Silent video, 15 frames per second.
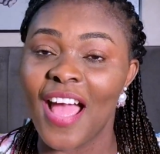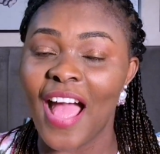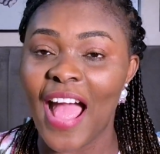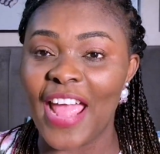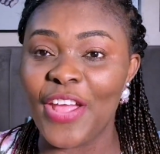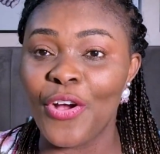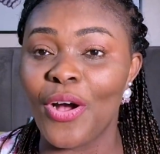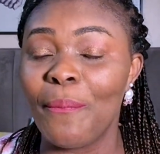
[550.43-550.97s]

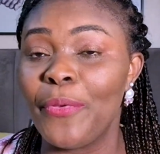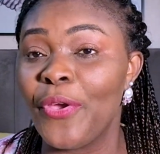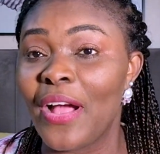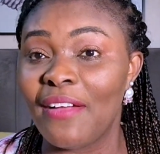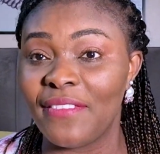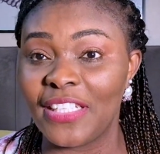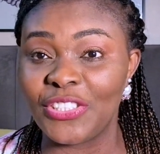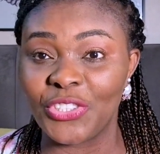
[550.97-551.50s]
I hope you
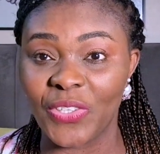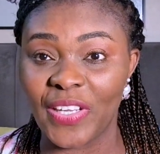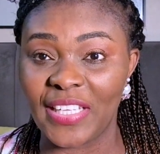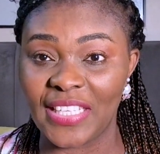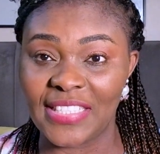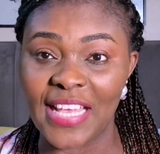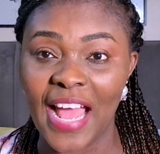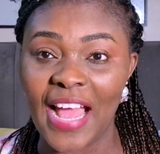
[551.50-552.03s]
have enjoyed
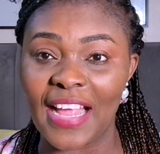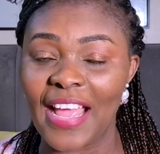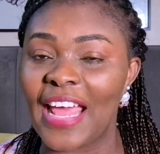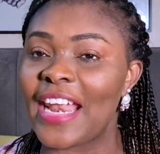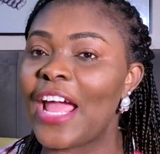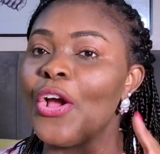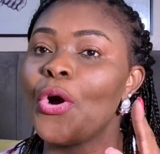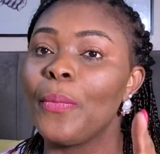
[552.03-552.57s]
this hack, and
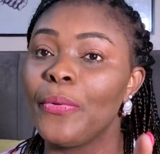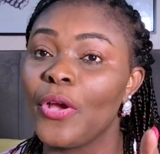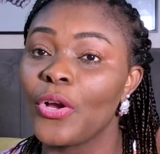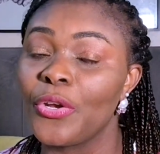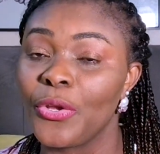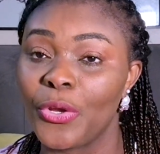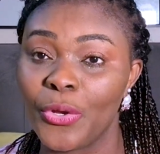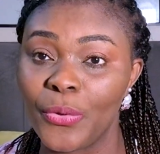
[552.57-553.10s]
I hope you're
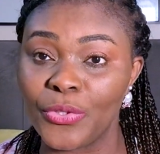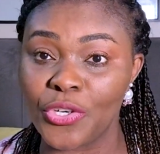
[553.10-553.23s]
going to go